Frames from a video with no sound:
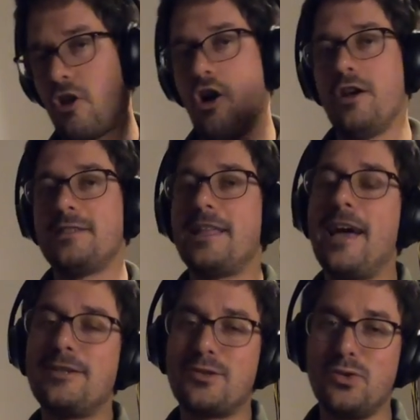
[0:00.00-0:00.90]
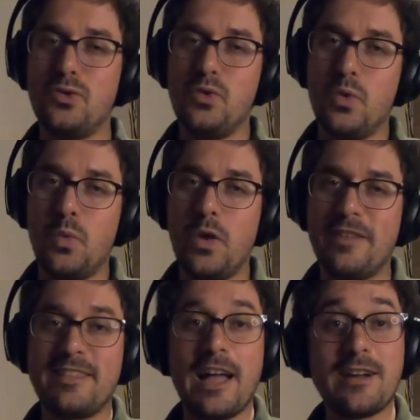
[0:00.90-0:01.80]
cost has to do
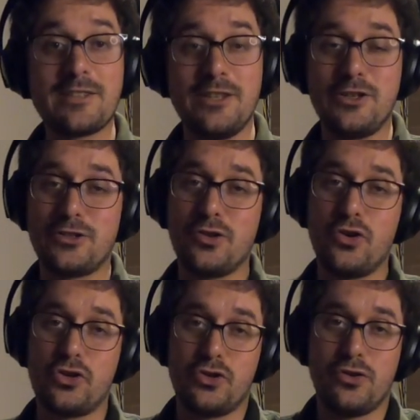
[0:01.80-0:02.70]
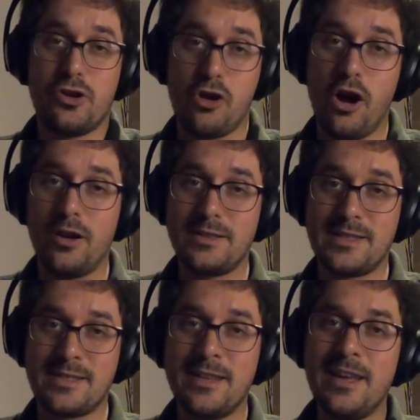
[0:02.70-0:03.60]
with tax distortion
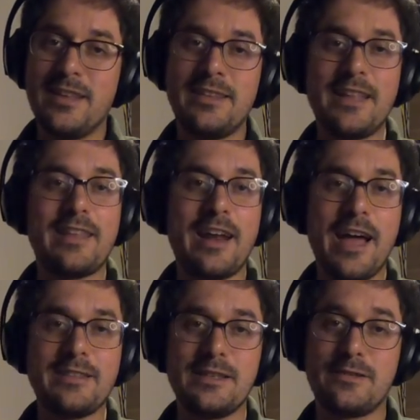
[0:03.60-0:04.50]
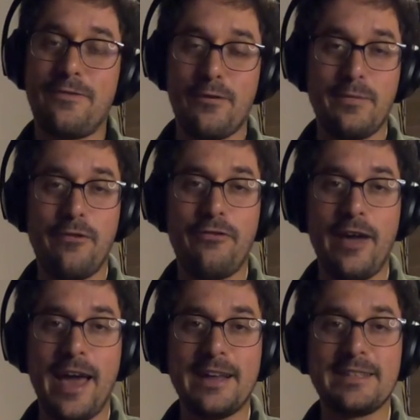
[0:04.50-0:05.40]
costs that arises from the
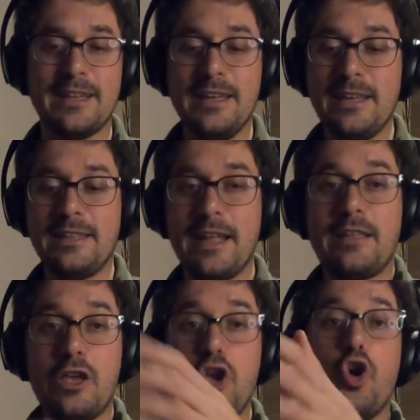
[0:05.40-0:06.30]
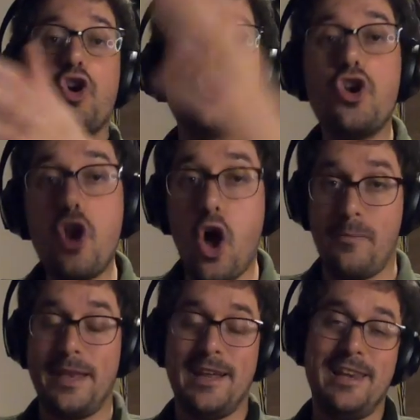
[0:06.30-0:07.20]
fact that your
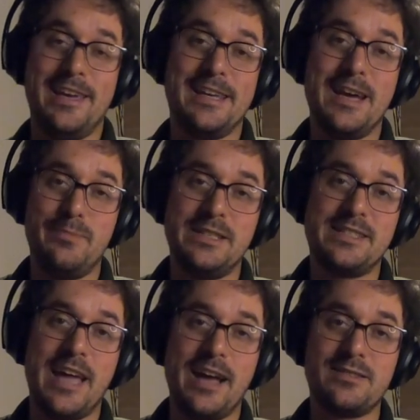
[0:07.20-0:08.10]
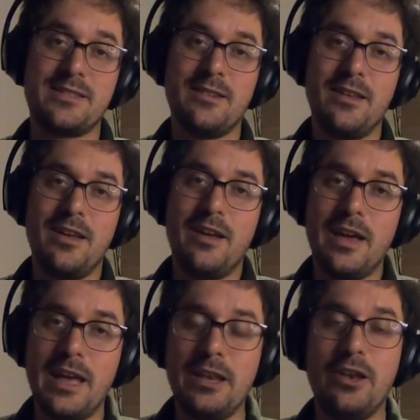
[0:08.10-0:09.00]
nominal income is taxed
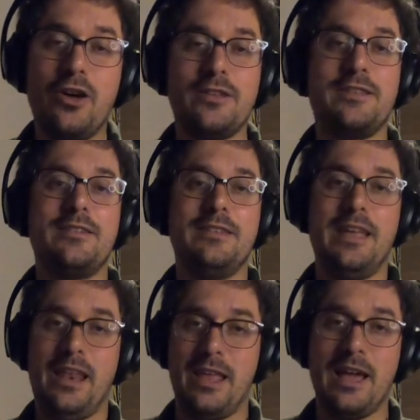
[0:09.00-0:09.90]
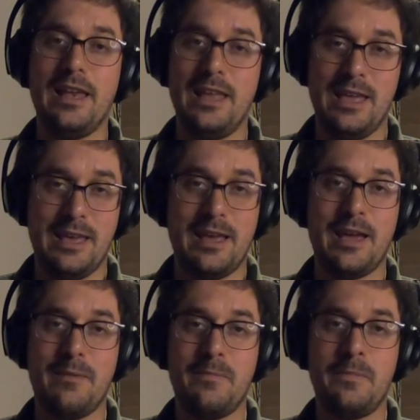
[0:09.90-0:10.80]
and not the real
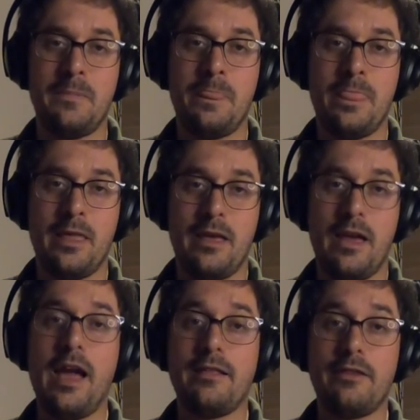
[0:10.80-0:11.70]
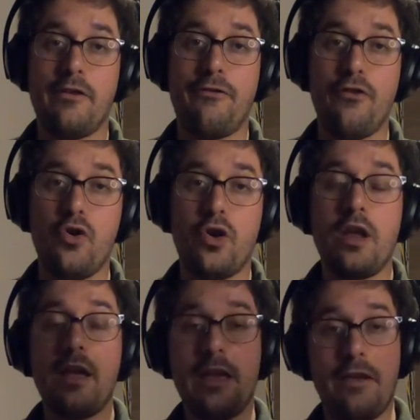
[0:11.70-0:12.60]
income. And therefore,
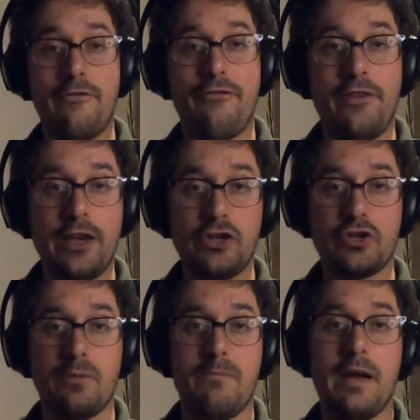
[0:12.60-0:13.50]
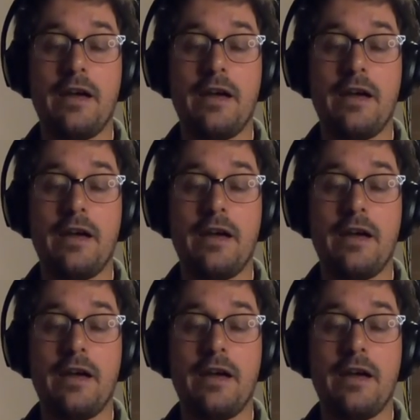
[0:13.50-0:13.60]
inflation, by